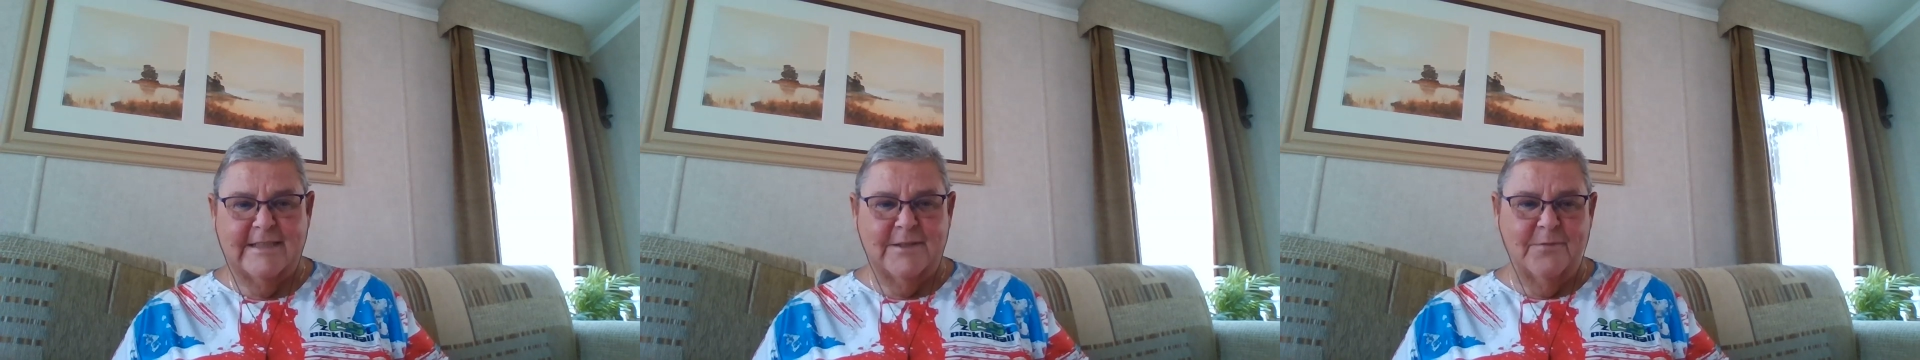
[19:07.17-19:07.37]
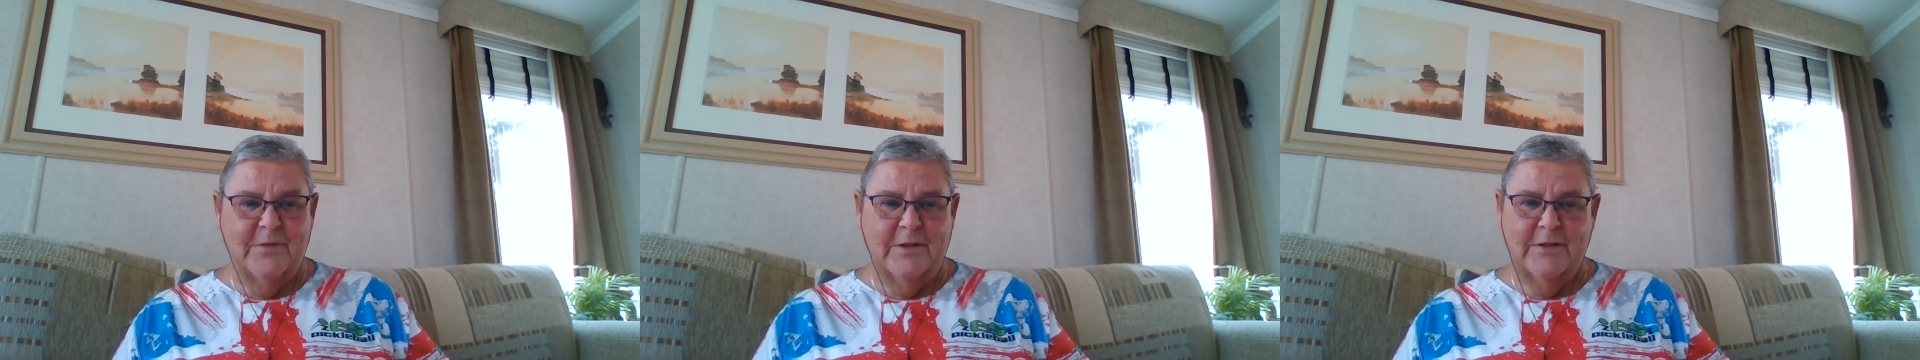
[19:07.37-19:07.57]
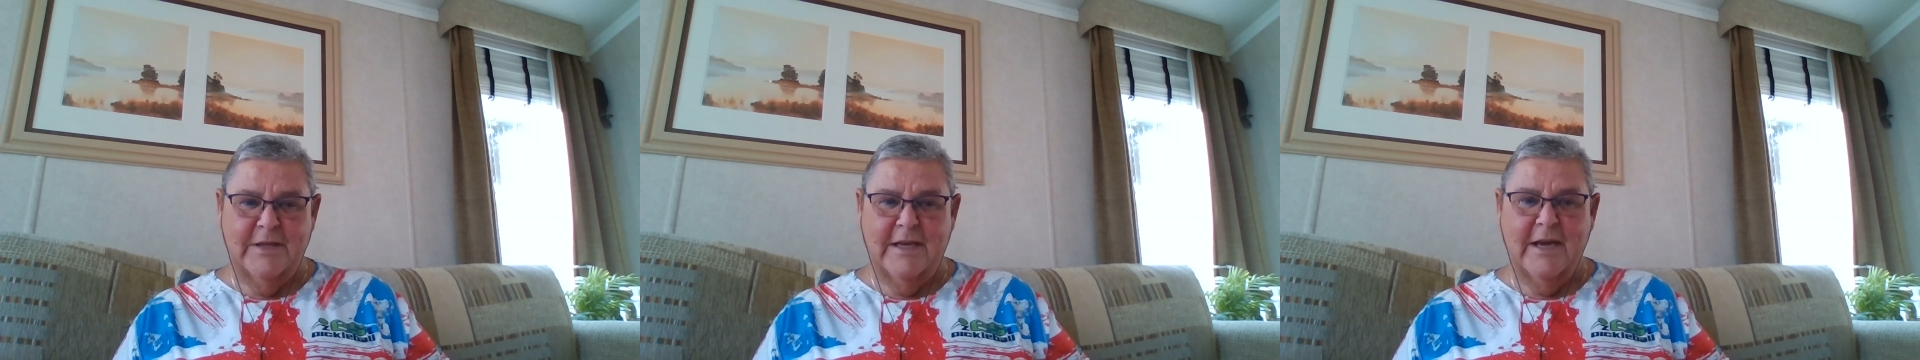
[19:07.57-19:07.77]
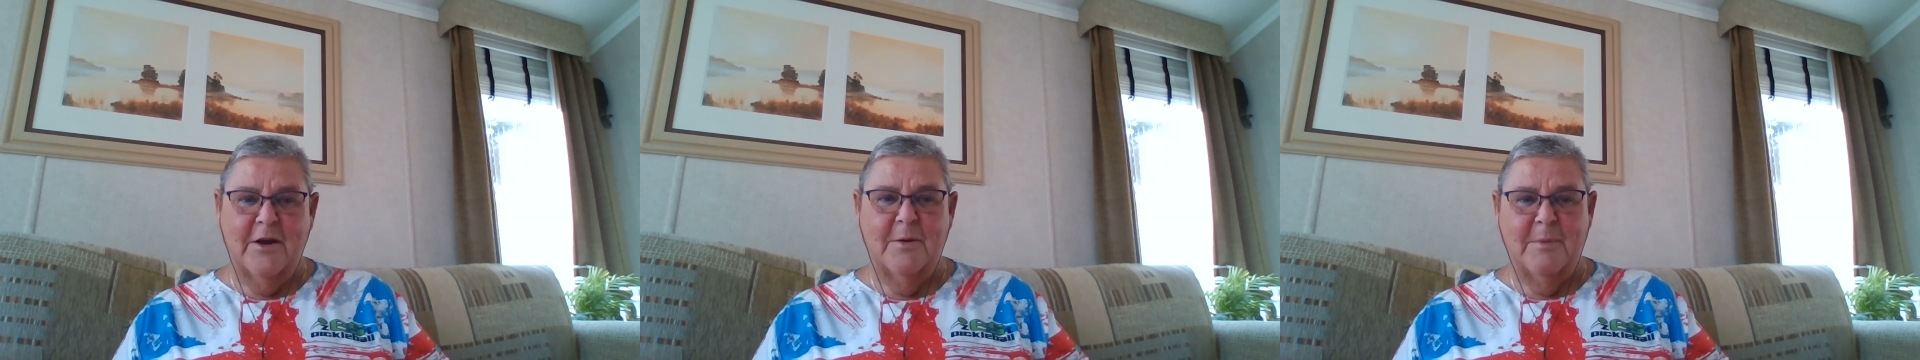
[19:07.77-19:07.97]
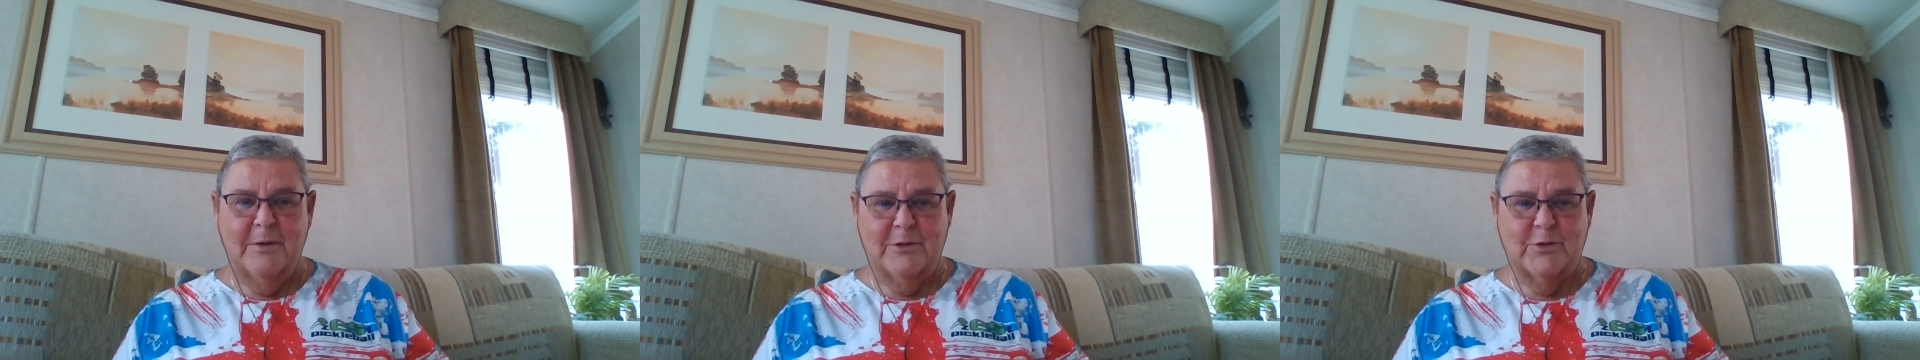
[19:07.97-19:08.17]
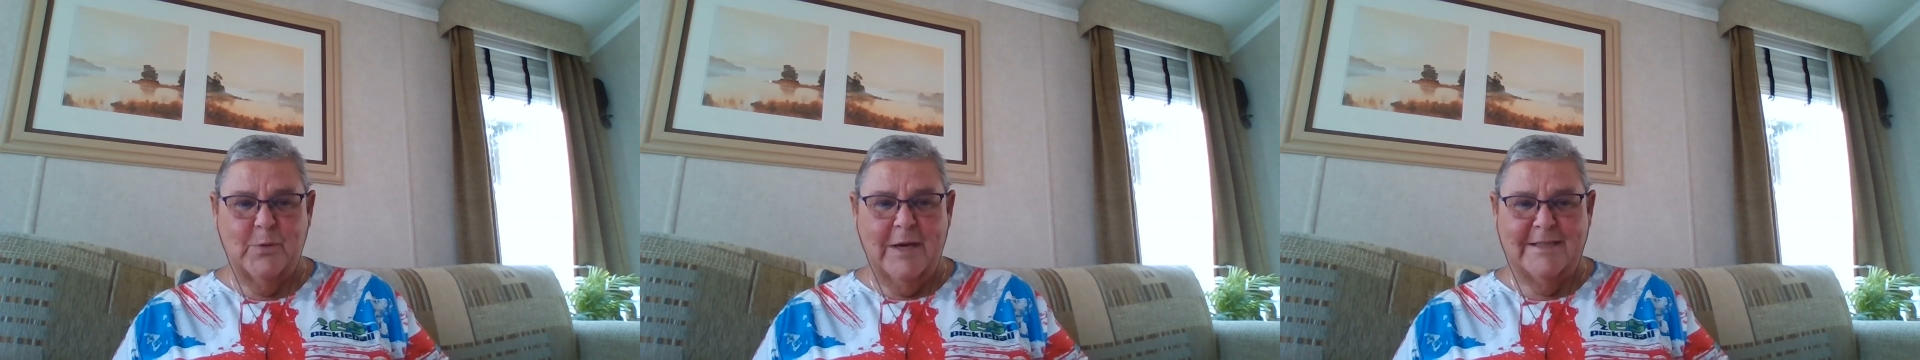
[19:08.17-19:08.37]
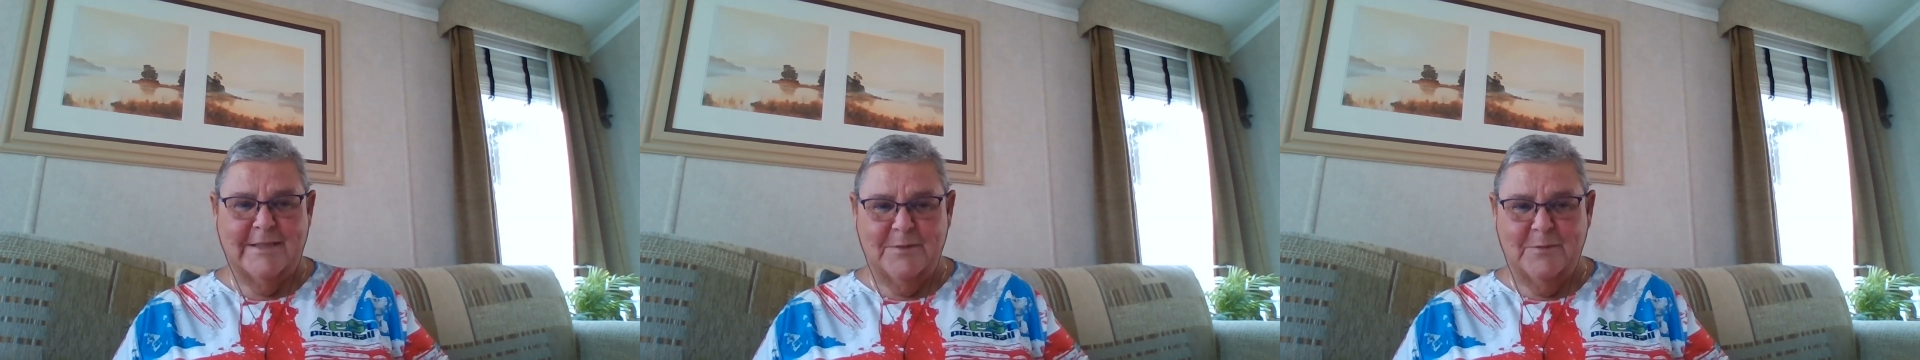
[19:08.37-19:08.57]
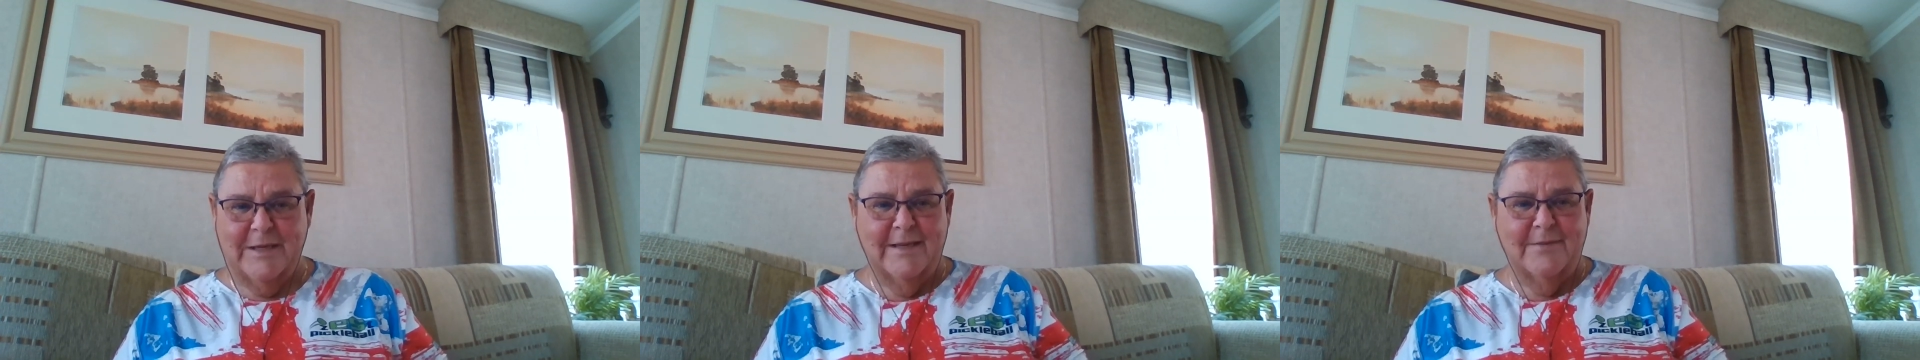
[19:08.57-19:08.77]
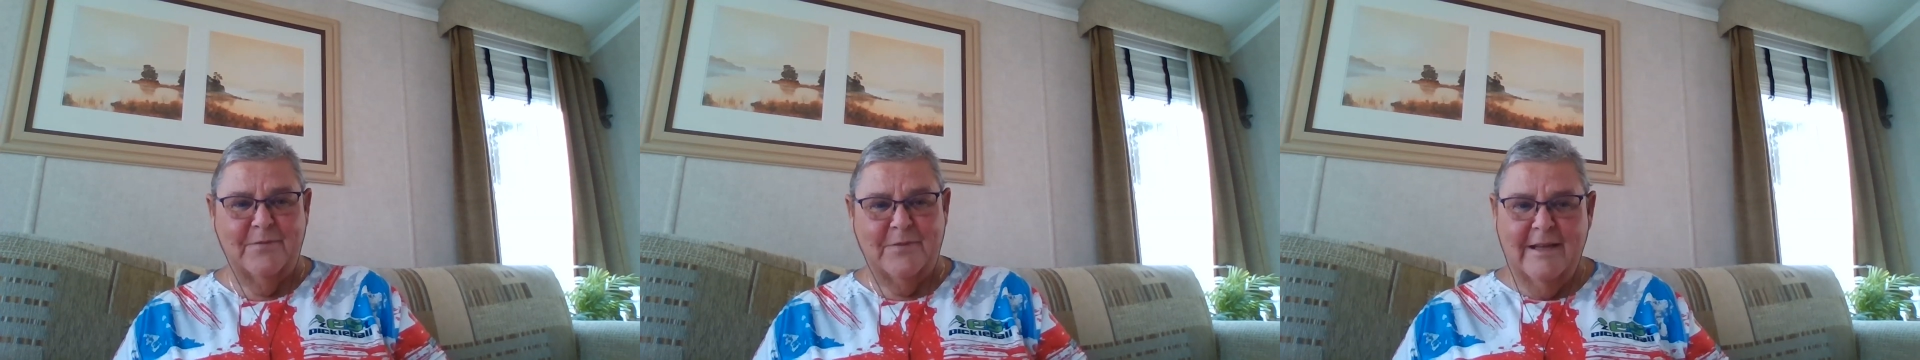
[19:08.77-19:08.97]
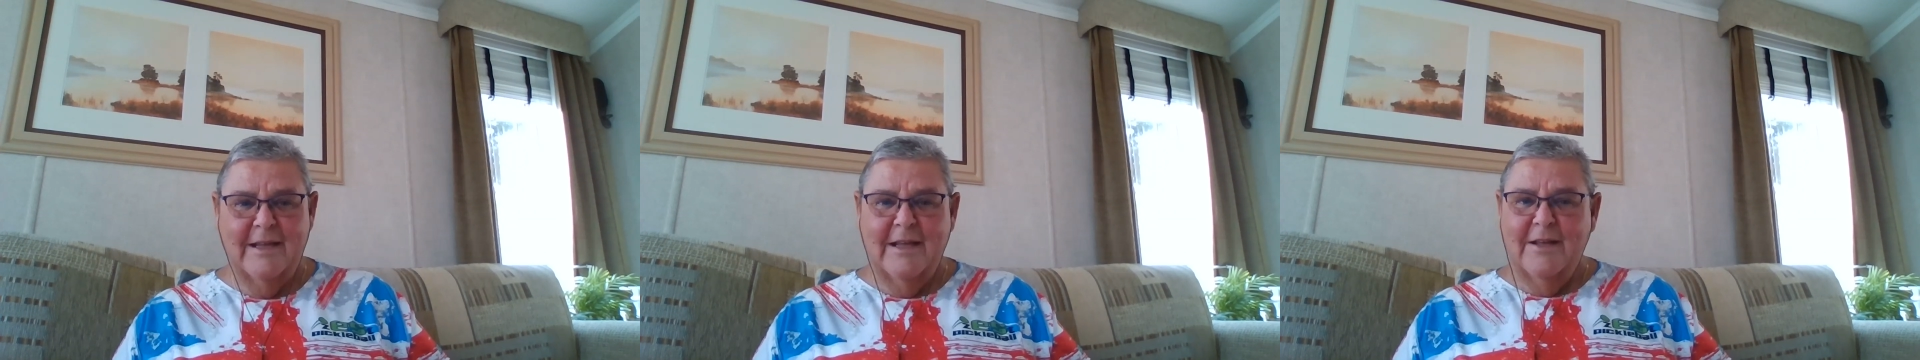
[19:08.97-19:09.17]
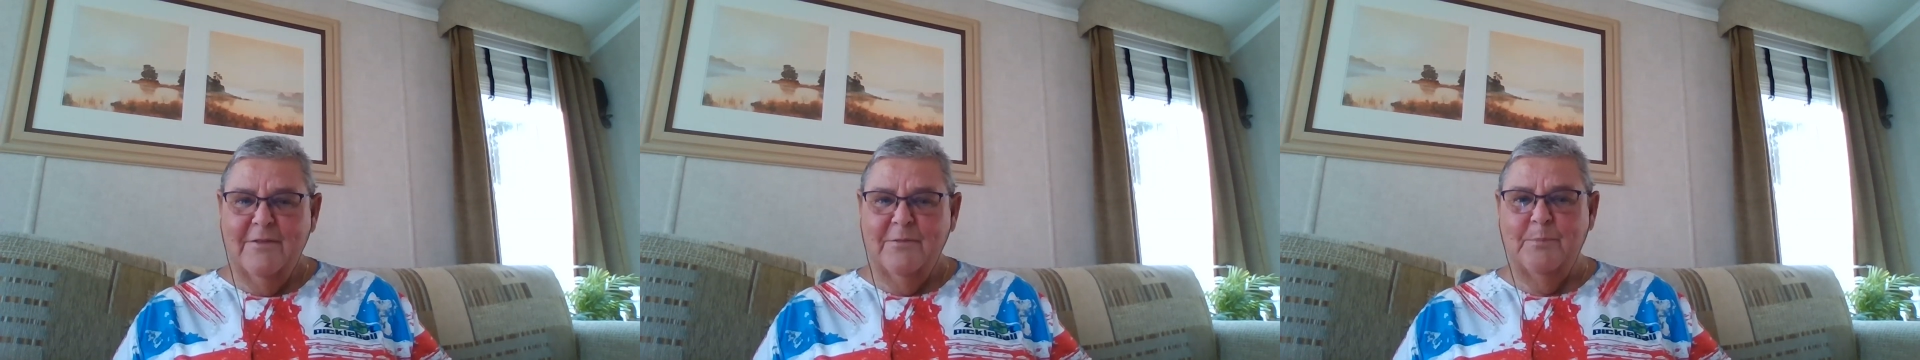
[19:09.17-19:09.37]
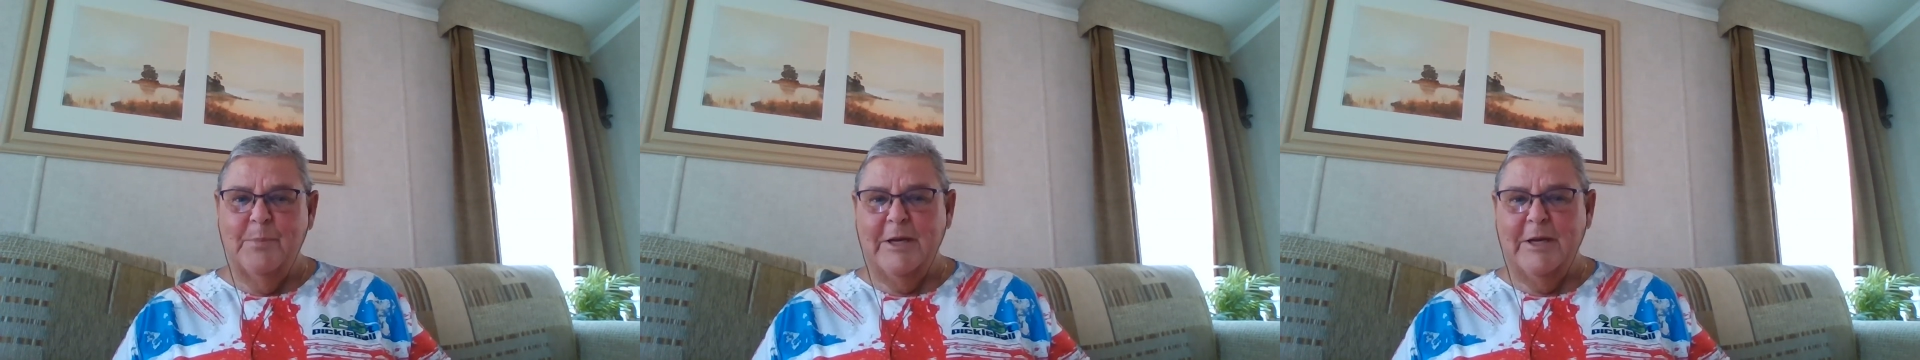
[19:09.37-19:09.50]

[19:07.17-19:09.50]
of needing to fill the car about twice a week for